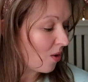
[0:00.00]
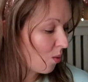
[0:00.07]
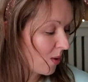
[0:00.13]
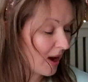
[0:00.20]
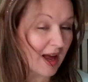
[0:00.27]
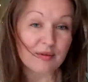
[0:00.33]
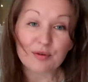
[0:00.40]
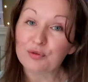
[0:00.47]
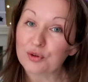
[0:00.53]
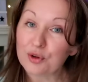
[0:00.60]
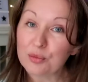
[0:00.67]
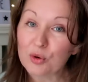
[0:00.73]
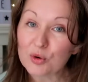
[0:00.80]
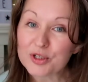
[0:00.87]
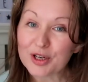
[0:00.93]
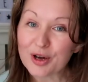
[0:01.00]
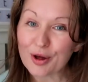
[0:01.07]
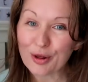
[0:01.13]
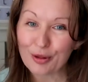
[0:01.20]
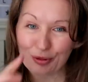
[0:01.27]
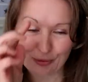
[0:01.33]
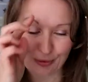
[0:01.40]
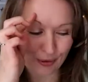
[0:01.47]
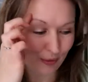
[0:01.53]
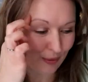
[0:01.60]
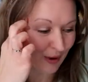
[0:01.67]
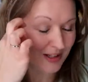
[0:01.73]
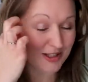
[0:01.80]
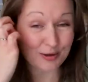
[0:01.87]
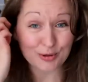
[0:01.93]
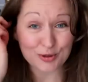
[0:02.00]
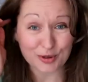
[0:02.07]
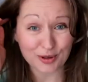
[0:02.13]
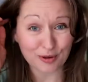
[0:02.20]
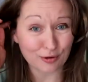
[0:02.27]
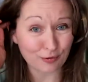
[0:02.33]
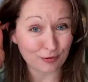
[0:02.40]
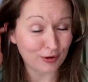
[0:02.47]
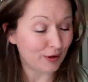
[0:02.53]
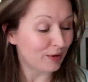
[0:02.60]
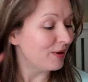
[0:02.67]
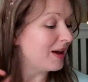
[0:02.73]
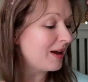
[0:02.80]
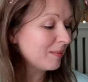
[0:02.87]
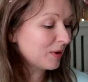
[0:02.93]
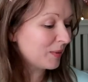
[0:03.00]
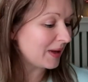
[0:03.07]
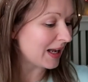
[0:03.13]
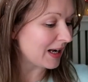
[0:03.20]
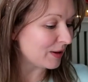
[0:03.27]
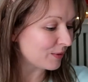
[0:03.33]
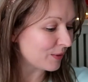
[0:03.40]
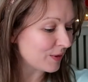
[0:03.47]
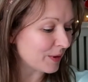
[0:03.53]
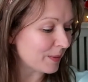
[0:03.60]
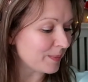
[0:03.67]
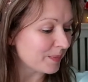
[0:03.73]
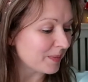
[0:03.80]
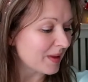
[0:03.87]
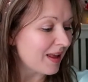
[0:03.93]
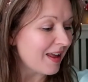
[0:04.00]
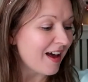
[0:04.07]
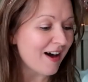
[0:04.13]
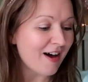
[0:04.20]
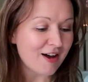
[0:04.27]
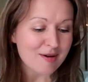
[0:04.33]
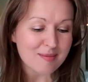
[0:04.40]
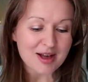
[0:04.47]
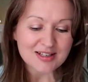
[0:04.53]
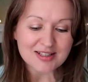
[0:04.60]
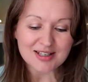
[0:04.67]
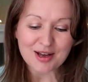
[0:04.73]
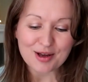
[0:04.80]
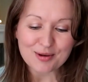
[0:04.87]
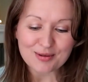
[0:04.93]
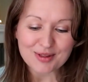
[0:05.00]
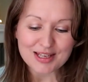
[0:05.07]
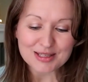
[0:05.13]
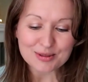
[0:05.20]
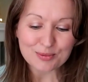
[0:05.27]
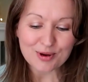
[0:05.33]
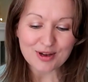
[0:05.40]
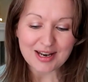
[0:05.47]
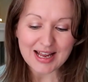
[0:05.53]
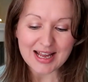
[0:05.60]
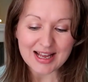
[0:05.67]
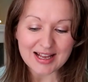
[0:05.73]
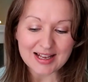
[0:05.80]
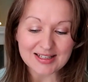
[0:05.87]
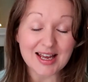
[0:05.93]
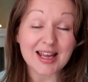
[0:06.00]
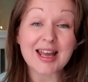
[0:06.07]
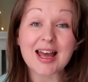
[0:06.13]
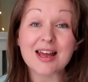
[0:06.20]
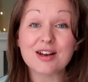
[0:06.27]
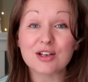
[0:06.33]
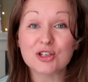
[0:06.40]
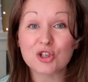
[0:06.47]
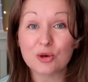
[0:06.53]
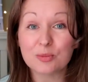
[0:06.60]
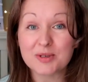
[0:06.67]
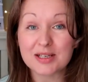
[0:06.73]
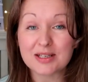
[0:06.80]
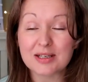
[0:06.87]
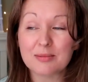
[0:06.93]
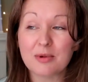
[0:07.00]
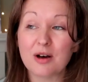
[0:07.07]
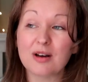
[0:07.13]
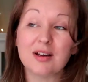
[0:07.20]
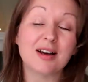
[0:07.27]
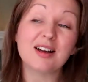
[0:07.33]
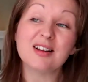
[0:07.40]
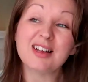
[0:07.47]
We have a few more to go through. I told you I've got a few, but we're getting through them. So this one is, again, a Shop Disney mug.